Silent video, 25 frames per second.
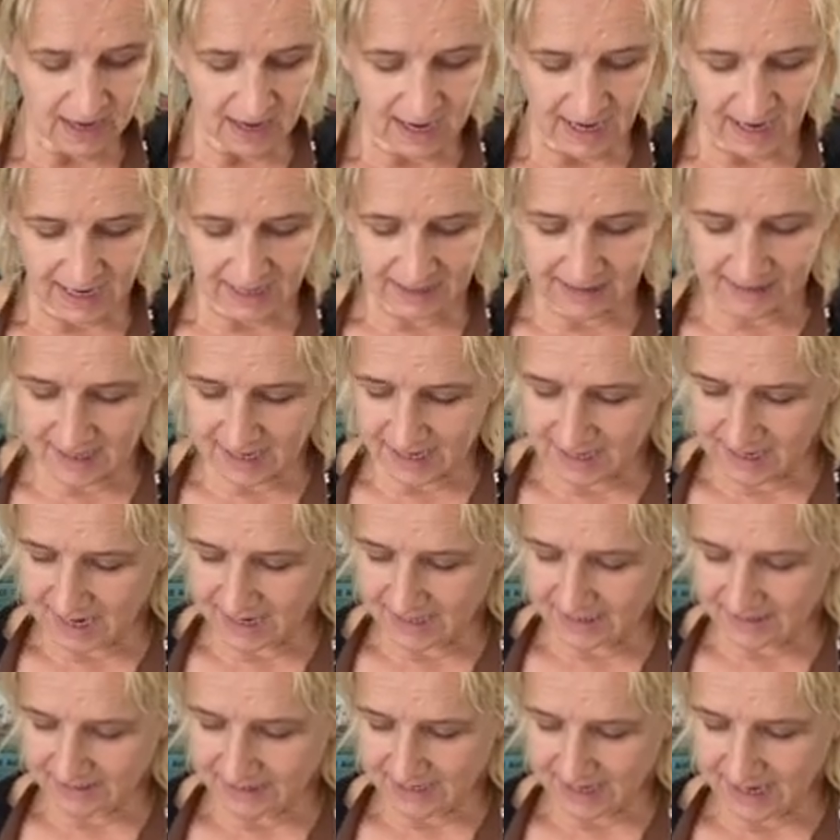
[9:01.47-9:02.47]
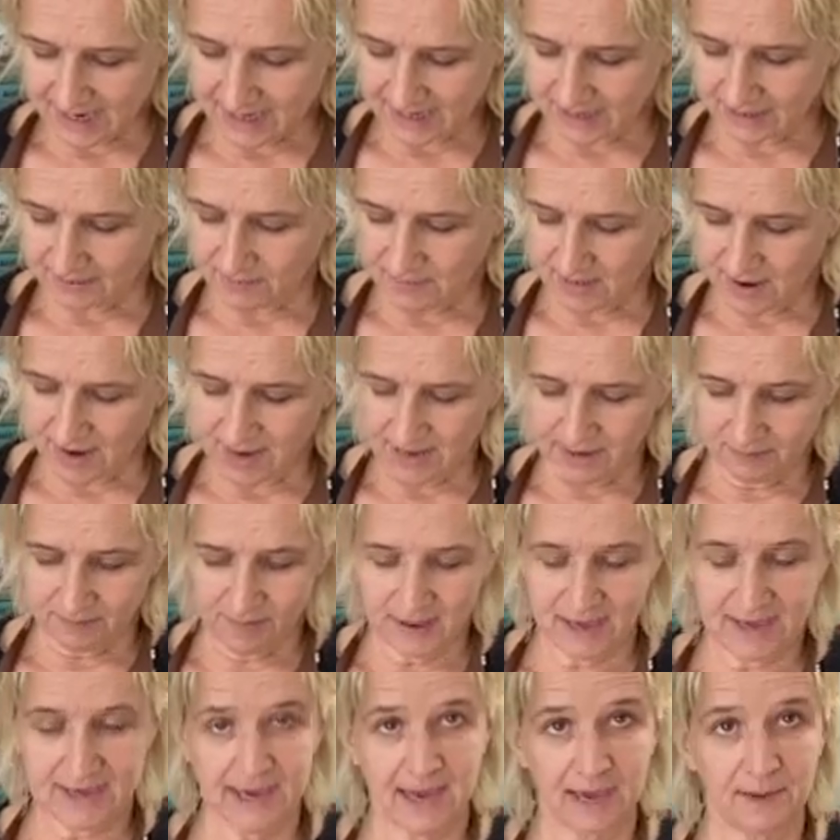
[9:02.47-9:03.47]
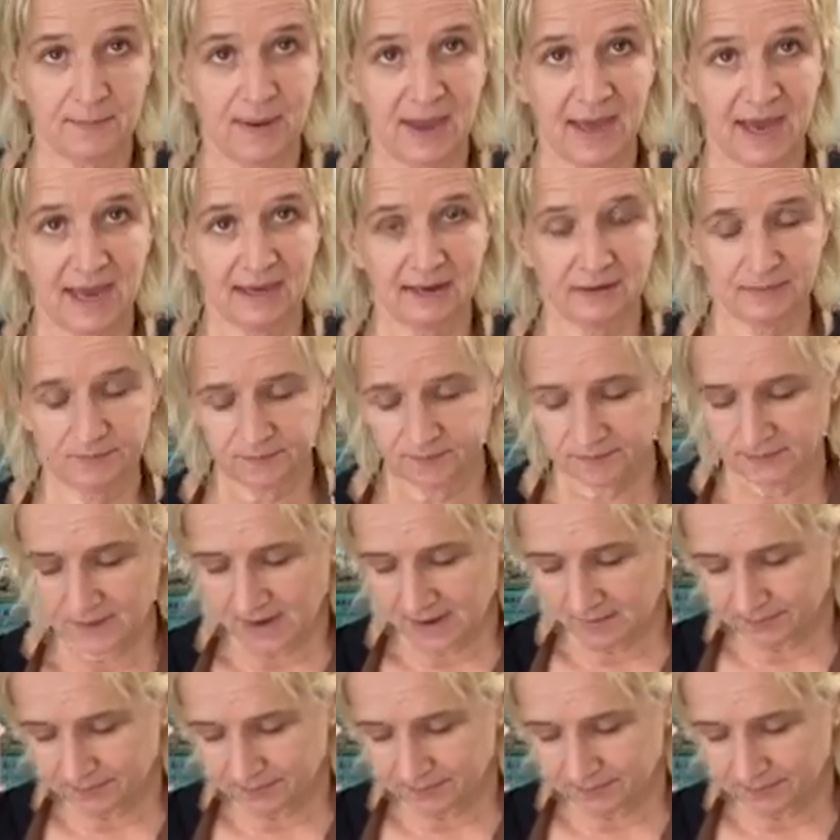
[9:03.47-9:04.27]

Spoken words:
and then I take my baking pan, I